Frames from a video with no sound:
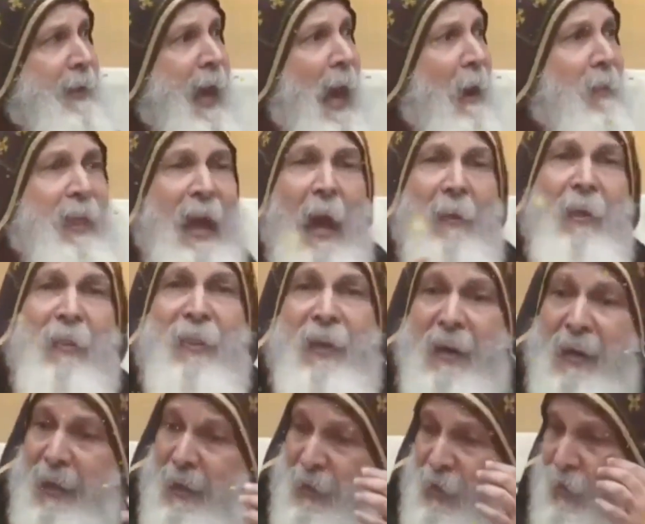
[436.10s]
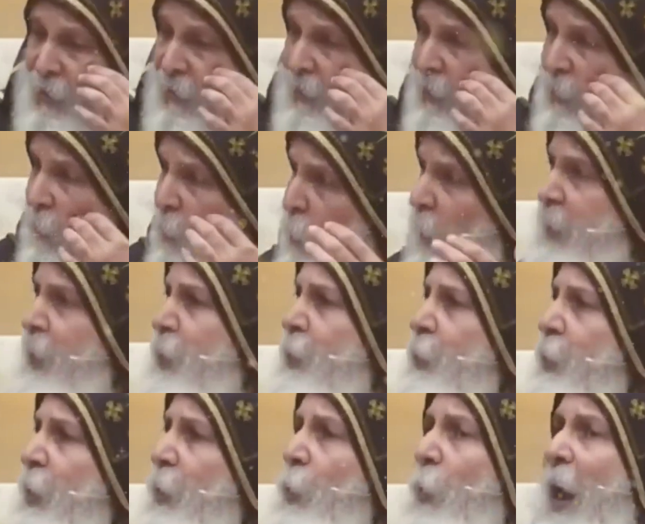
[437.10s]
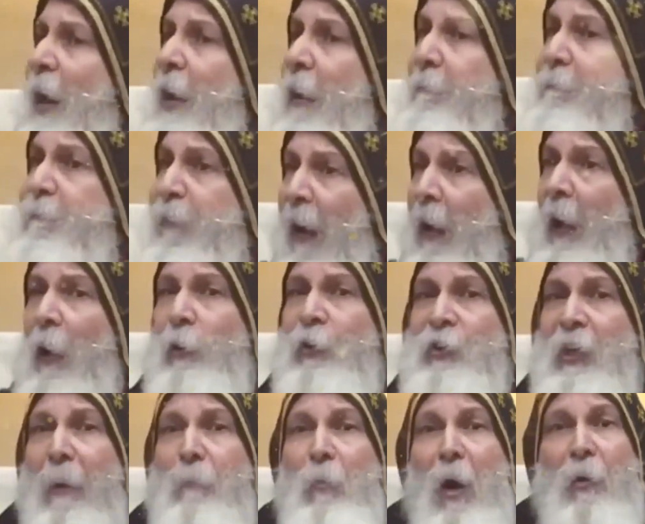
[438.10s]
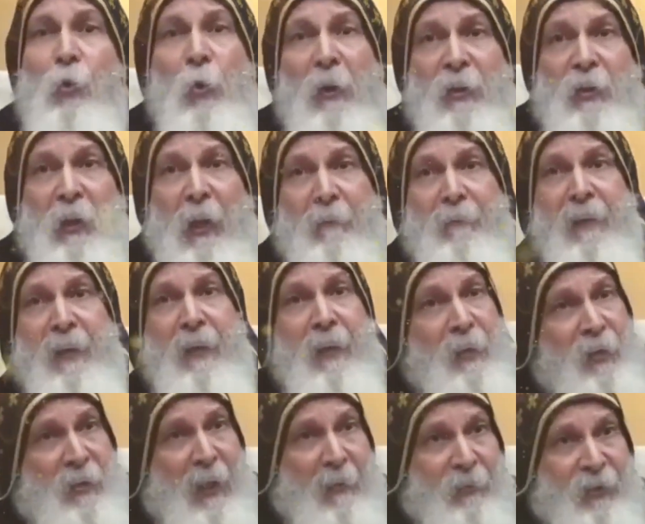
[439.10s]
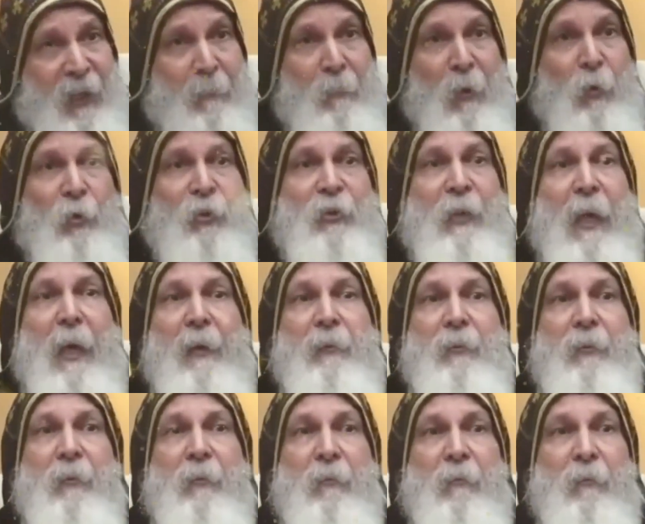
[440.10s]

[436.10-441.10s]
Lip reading: Now the other thing is, wouldn't you want to follow someone who is living instead of someone who is dead?